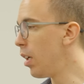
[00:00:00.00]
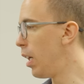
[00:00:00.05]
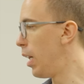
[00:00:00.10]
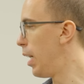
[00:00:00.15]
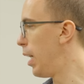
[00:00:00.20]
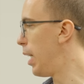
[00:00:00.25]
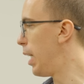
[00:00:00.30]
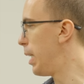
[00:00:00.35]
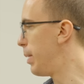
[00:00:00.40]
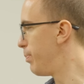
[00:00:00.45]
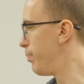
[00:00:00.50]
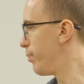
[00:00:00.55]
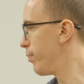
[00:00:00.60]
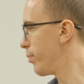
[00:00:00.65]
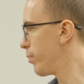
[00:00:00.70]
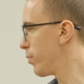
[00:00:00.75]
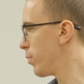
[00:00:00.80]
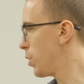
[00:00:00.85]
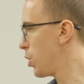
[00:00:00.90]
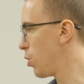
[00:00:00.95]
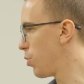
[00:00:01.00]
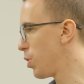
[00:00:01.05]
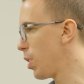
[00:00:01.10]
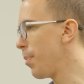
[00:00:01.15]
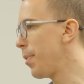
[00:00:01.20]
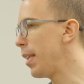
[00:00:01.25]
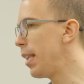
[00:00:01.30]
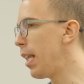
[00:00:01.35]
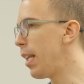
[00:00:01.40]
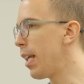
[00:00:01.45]
um, so
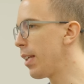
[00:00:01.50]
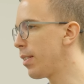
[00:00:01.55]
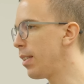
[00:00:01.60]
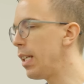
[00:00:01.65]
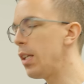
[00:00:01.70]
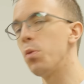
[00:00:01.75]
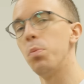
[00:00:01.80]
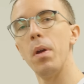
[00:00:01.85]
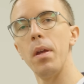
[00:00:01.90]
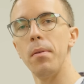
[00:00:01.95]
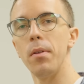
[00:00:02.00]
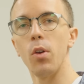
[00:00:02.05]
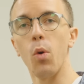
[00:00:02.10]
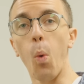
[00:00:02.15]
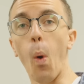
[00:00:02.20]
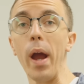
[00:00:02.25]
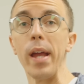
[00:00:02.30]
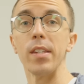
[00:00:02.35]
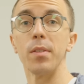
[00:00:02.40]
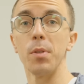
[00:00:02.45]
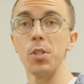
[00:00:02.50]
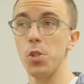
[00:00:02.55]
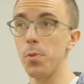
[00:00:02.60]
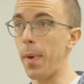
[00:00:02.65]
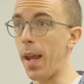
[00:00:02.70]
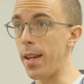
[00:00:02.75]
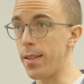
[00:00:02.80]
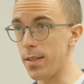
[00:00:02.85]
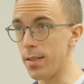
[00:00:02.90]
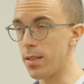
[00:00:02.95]
something that doesn't need maybe quite as much
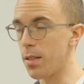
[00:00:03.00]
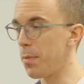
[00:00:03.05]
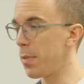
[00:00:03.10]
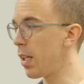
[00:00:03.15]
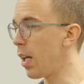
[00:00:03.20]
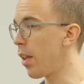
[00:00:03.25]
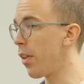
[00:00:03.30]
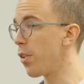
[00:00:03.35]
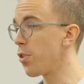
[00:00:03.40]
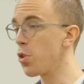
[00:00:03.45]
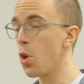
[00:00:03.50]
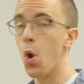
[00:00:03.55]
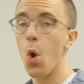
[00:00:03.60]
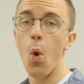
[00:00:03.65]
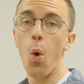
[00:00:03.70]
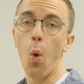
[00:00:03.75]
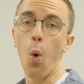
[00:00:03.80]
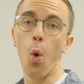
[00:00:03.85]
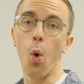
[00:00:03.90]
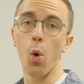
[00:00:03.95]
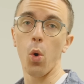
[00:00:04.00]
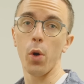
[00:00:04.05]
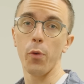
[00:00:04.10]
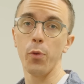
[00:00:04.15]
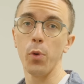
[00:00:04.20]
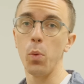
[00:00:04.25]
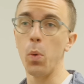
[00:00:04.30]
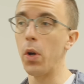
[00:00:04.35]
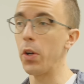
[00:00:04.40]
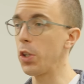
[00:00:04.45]
space as some of the others, or
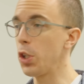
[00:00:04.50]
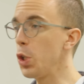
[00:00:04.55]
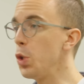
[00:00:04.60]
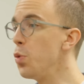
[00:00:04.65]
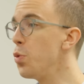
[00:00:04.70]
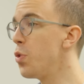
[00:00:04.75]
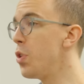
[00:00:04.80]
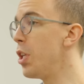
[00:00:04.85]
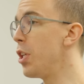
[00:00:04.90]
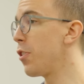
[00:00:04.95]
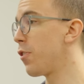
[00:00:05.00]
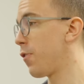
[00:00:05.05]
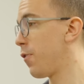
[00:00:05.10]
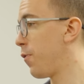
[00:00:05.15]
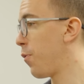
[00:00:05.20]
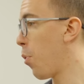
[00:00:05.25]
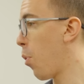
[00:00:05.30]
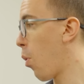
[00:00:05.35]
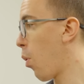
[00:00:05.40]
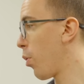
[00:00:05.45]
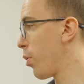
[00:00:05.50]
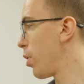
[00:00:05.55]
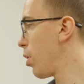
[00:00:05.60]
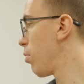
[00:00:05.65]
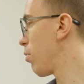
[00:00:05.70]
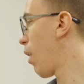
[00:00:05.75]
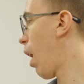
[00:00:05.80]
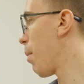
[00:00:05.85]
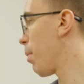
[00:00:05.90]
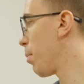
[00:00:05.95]
if we want to use this for, you
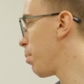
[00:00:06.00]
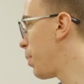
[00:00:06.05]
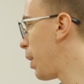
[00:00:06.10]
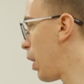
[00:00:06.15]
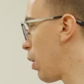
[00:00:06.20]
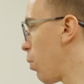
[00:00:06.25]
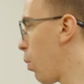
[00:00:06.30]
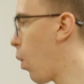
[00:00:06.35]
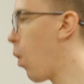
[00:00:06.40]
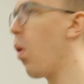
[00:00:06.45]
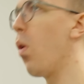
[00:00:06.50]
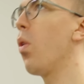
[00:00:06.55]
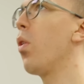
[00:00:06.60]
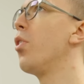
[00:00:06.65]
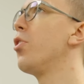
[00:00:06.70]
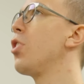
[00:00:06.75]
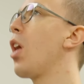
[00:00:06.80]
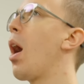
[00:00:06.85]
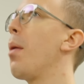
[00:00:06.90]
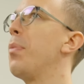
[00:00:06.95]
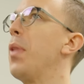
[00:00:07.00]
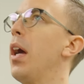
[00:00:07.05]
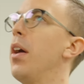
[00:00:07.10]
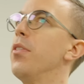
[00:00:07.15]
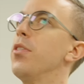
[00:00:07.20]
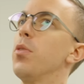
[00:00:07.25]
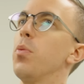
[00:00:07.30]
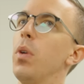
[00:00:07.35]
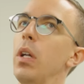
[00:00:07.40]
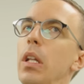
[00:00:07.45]
know, grabbing B-roll or top downs and